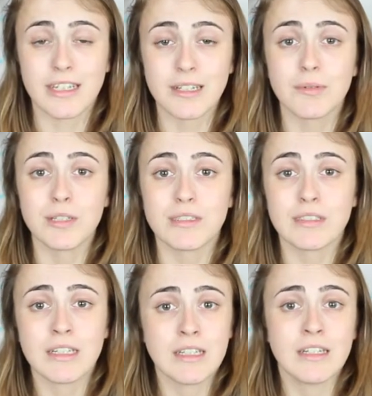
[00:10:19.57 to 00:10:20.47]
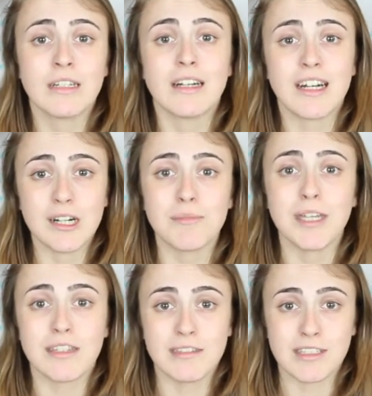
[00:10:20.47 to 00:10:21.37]
It was
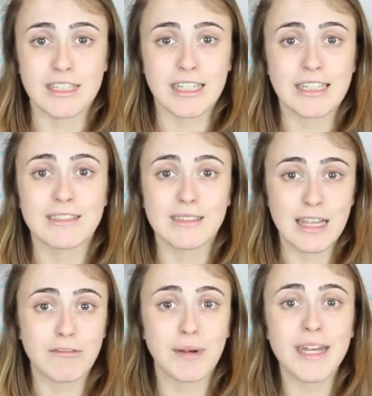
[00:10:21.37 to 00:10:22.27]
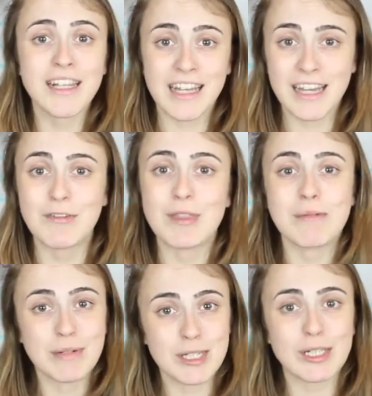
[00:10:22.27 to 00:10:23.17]
amazing. It saved my life in
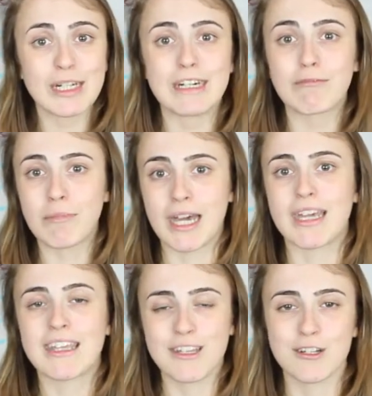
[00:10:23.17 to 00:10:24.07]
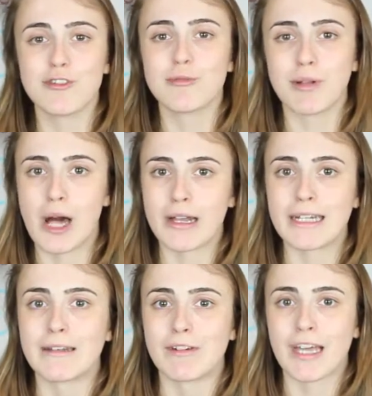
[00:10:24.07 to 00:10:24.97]
the middle of my huge
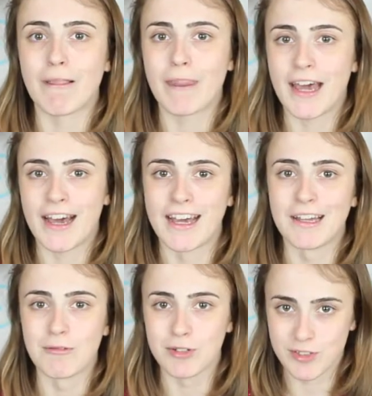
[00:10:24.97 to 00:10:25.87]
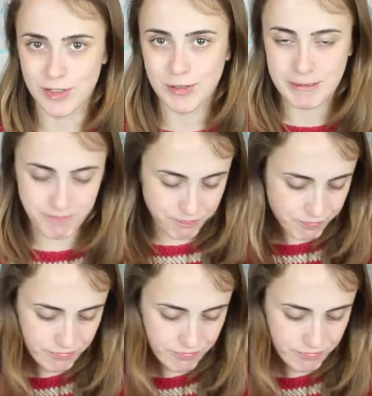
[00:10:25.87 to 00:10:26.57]
blogging event that I was doing.